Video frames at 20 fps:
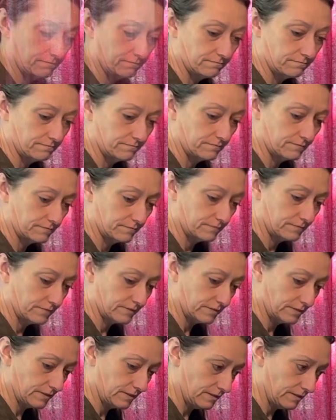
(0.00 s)

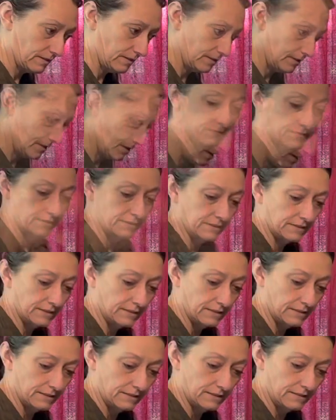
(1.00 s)

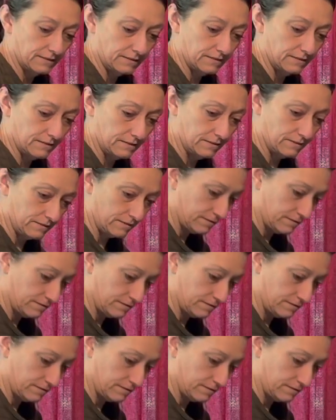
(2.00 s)
Nobody speaks.